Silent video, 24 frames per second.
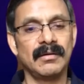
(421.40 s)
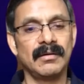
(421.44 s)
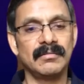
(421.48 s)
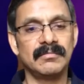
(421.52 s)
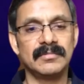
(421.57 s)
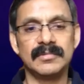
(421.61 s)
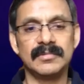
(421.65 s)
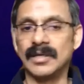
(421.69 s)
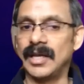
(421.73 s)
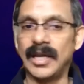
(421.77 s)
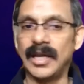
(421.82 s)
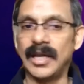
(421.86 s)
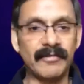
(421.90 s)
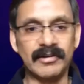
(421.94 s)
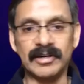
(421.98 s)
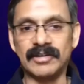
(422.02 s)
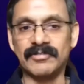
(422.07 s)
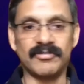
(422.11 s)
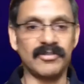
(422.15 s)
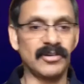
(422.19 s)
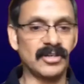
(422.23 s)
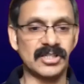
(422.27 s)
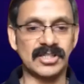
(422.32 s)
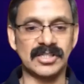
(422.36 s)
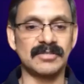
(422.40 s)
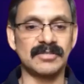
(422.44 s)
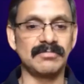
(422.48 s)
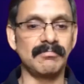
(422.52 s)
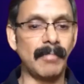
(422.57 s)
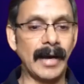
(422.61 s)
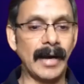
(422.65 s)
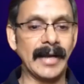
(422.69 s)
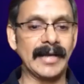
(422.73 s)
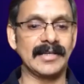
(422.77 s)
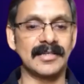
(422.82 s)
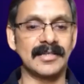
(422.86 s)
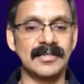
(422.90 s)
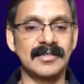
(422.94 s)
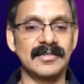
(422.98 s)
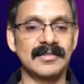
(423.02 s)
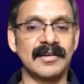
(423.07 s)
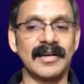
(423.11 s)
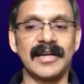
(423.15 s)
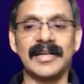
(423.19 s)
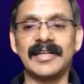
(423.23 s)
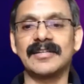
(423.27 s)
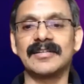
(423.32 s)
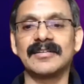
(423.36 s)
Love at first bite,
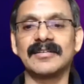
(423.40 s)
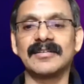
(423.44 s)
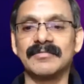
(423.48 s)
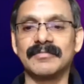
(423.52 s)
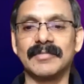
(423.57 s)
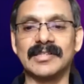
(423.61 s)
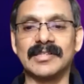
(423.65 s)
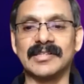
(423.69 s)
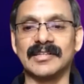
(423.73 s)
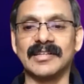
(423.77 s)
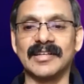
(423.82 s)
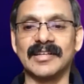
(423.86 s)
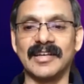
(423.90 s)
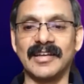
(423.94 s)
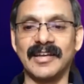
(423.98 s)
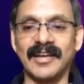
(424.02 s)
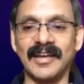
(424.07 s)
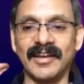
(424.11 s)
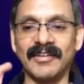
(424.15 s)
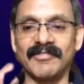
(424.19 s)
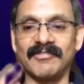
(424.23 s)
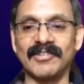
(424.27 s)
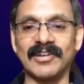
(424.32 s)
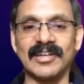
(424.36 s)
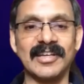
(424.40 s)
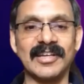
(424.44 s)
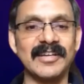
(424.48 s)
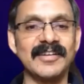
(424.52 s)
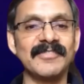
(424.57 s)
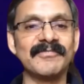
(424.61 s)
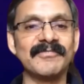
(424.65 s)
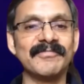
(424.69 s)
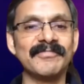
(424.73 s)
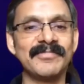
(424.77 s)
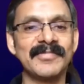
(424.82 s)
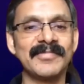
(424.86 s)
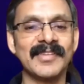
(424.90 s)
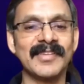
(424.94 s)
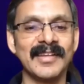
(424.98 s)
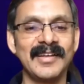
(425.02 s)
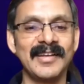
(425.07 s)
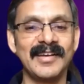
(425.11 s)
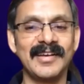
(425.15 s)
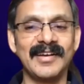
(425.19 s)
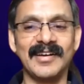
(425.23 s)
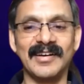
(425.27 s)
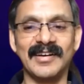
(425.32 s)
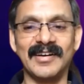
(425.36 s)
right? Basically every
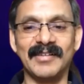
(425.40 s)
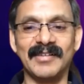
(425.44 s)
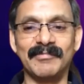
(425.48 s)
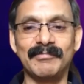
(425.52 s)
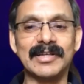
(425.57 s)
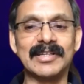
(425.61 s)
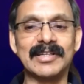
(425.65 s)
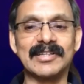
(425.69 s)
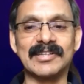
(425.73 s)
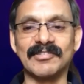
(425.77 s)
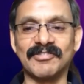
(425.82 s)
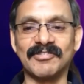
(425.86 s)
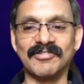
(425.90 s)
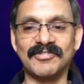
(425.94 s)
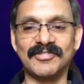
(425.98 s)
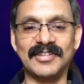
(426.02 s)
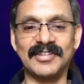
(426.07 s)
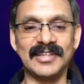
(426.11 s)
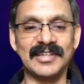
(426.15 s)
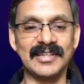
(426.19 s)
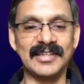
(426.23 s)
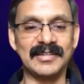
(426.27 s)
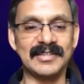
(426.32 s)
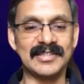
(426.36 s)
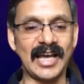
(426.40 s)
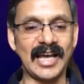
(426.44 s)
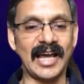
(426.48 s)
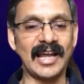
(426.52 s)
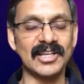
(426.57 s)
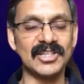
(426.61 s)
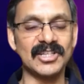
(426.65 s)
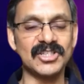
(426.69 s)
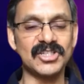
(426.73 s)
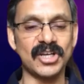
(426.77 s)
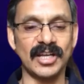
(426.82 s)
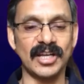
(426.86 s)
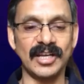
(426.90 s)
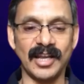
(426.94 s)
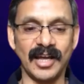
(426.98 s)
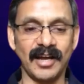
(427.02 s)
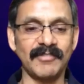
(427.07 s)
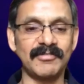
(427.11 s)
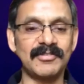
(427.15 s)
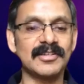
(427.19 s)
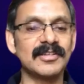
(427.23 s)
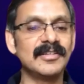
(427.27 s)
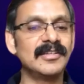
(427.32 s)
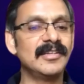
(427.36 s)
bit of the challenge I
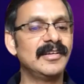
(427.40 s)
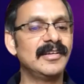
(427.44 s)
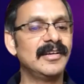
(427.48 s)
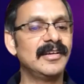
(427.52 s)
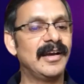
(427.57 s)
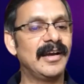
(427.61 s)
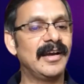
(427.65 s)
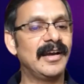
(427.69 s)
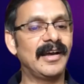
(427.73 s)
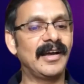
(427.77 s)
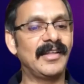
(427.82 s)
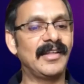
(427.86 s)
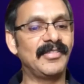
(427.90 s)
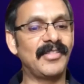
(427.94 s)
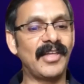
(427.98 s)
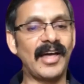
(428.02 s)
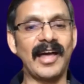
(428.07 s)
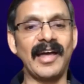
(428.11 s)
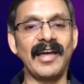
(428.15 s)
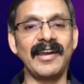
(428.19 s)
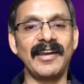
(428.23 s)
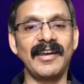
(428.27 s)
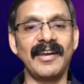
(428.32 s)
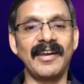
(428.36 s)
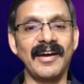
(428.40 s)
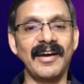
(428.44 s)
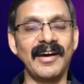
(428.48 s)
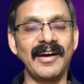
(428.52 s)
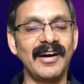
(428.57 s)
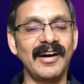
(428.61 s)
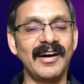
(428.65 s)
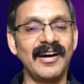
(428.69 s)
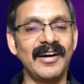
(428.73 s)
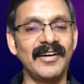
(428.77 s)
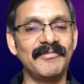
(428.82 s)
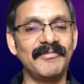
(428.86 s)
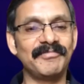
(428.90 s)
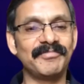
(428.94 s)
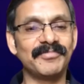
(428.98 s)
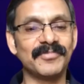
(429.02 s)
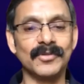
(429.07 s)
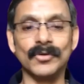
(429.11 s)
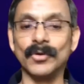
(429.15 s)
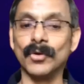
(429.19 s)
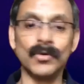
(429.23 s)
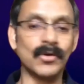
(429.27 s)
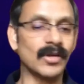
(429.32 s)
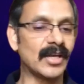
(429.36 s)
loved. And then no
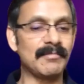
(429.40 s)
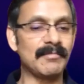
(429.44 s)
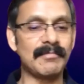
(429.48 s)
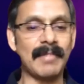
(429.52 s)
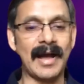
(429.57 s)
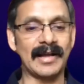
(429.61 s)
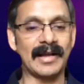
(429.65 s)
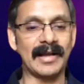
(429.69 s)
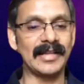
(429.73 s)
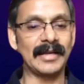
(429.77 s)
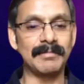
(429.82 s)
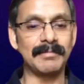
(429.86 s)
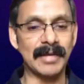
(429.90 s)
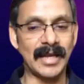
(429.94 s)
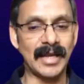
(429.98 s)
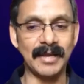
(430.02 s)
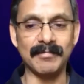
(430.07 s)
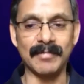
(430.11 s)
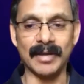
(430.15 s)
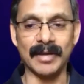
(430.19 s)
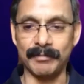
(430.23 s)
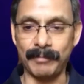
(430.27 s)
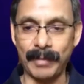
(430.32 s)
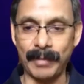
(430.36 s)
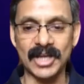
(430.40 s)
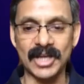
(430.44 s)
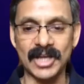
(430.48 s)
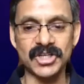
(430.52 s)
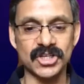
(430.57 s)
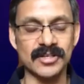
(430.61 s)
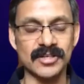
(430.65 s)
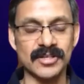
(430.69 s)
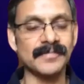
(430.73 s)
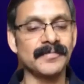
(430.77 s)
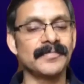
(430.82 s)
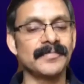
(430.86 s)
looking back, that became my passion,